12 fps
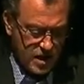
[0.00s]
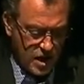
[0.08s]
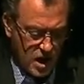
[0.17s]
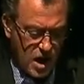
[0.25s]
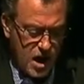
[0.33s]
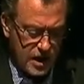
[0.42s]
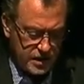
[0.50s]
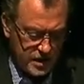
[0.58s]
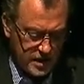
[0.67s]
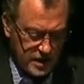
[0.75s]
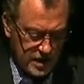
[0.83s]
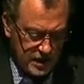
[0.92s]
God,
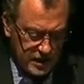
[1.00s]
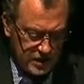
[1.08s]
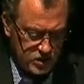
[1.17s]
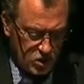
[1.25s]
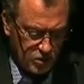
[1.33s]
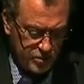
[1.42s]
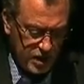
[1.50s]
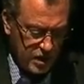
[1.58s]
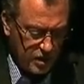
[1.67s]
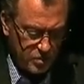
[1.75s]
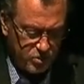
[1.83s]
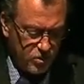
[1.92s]
Ali told
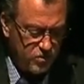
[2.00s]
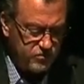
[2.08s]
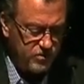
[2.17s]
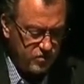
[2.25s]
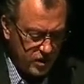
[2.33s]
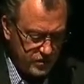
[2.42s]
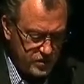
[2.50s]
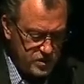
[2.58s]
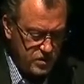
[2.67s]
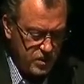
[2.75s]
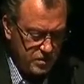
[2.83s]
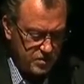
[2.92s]
me, approved of what he was
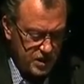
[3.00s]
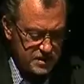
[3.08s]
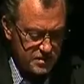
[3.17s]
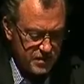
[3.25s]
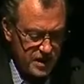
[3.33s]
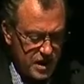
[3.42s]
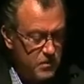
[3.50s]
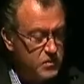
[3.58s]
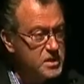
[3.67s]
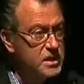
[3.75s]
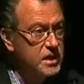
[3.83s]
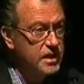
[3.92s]
doing because the men he
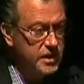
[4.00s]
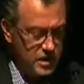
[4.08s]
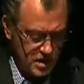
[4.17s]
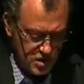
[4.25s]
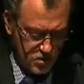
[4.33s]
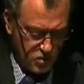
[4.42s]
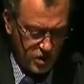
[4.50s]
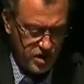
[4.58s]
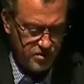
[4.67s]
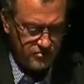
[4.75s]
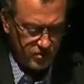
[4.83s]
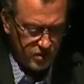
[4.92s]
was killing were
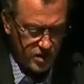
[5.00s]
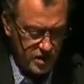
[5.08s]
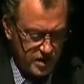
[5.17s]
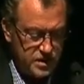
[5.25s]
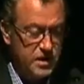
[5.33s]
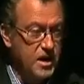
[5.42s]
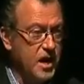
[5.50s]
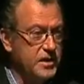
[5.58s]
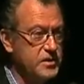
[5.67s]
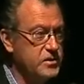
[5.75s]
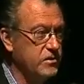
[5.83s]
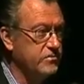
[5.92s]
evil and did not
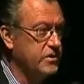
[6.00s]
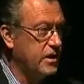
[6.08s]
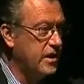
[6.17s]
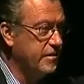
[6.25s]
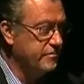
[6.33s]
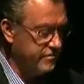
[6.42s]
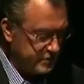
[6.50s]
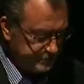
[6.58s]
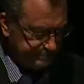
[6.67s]
deserve to live.